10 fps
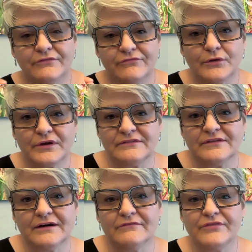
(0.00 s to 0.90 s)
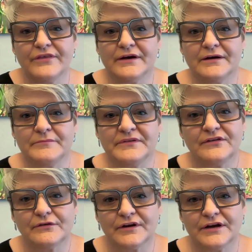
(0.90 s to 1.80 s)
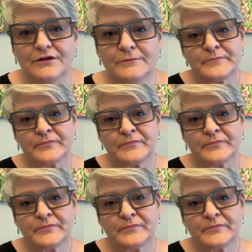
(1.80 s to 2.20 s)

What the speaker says: focus of the material.